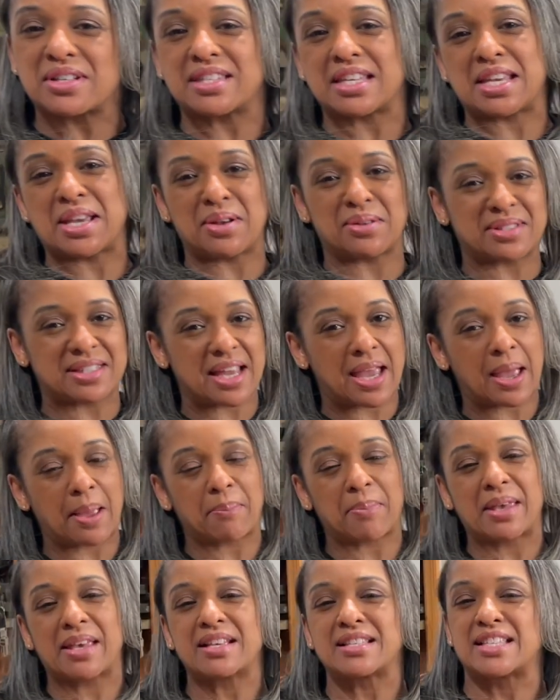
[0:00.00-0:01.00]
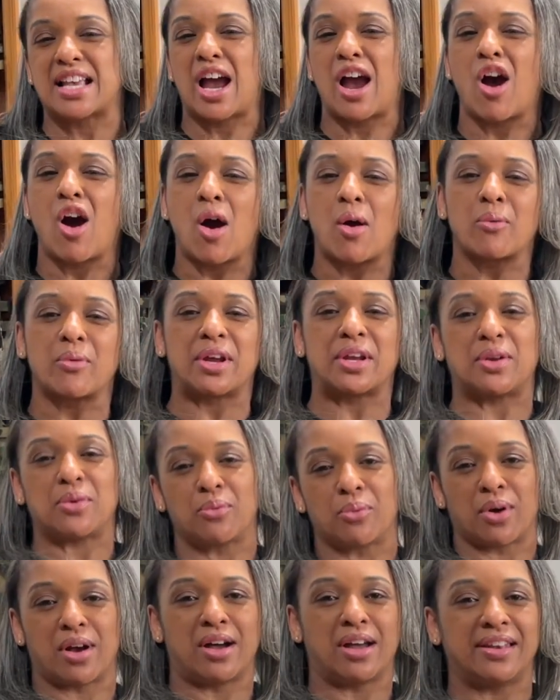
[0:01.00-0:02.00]
EoTech because I already
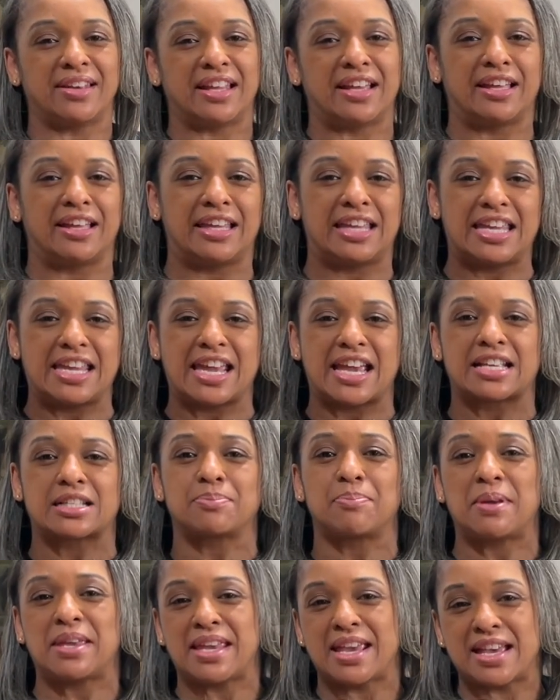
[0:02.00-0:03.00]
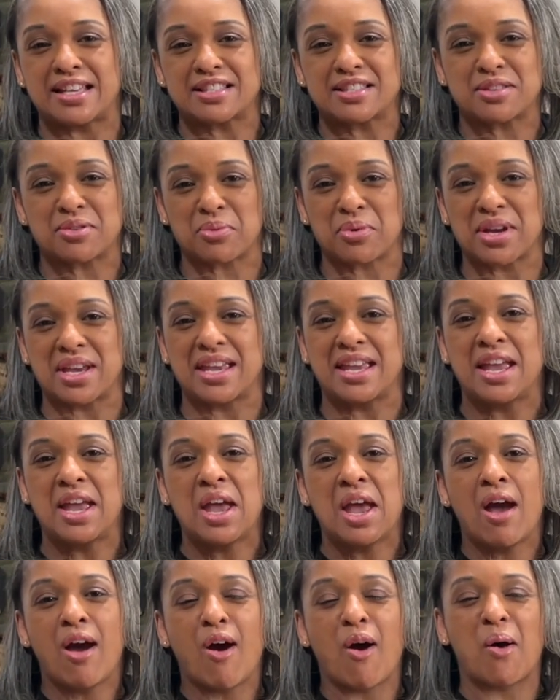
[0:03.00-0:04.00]
run the EXPS3
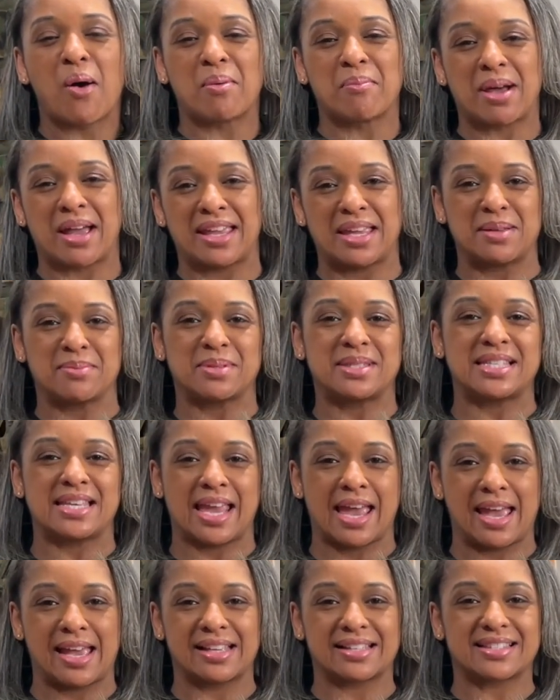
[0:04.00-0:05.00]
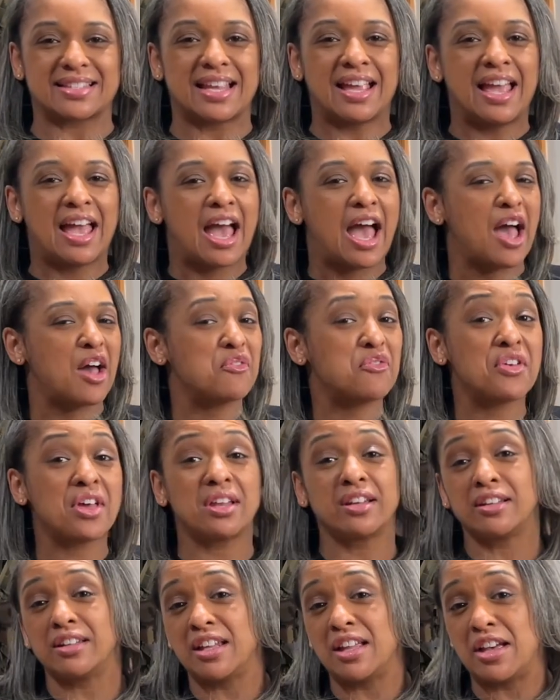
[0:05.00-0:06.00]
on my MCX. I fell
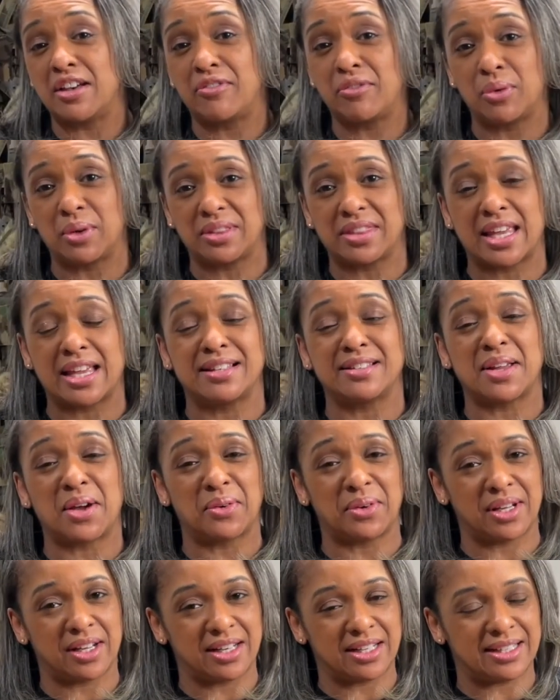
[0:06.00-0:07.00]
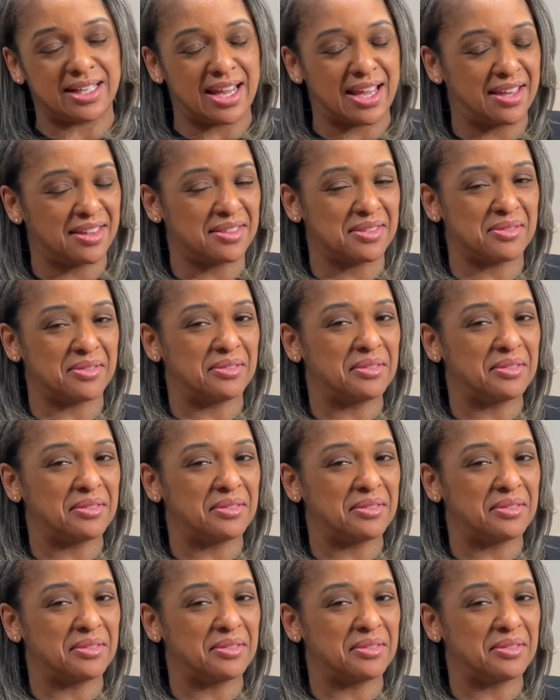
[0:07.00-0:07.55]
in love with that donut to death.